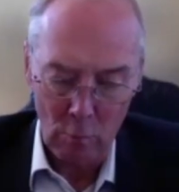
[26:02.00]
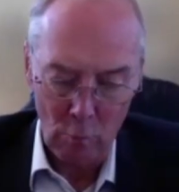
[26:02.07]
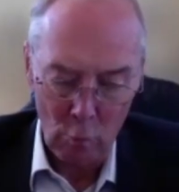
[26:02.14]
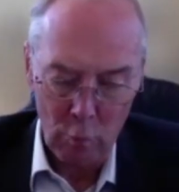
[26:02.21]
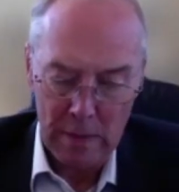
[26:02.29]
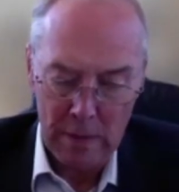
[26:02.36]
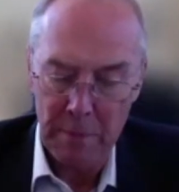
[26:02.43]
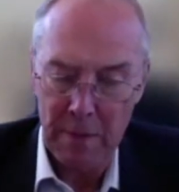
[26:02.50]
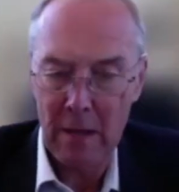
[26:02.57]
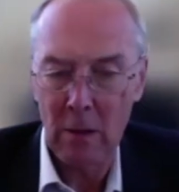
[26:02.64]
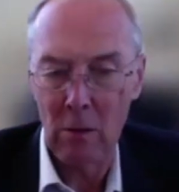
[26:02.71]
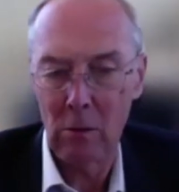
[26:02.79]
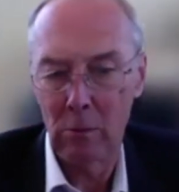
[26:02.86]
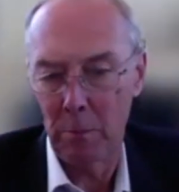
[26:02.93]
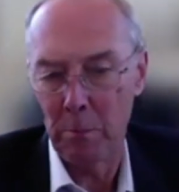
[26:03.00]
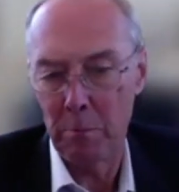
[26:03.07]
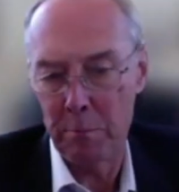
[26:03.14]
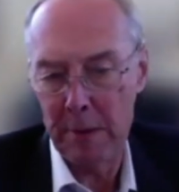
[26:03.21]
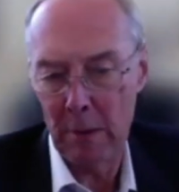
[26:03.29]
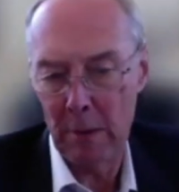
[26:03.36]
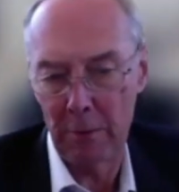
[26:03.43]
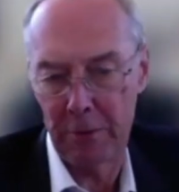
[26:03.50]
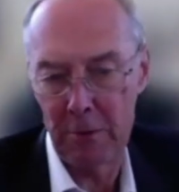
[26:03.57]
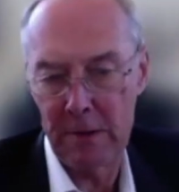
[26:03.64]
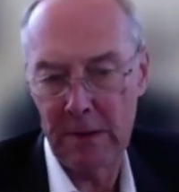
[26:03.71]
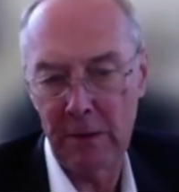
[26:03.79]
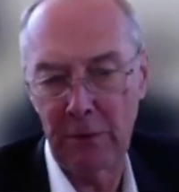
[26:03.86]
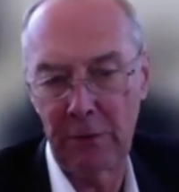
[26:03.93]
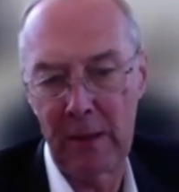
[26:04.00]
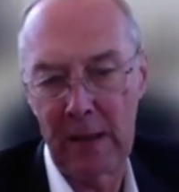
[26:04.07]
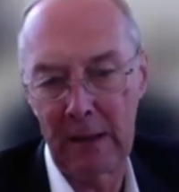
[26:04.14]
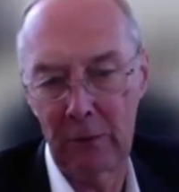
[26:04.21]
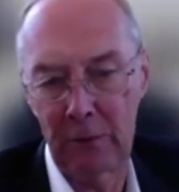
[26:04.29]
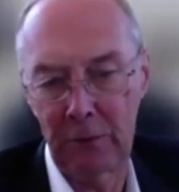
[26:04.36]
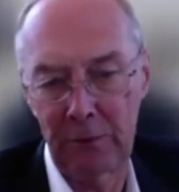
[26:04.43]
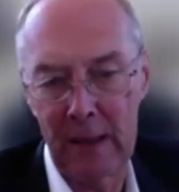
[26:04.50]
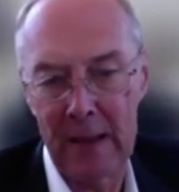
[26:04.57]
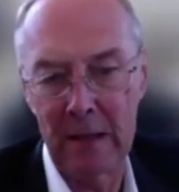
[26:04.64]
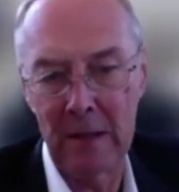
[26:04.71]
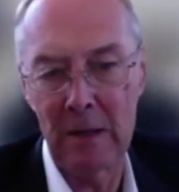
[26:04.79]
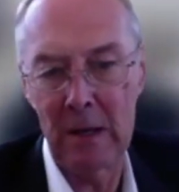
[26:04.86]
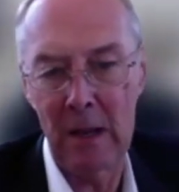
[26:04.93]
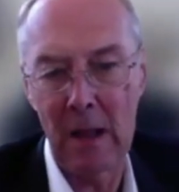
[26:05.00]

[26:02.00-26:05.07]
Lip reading: repeal Bill 36 and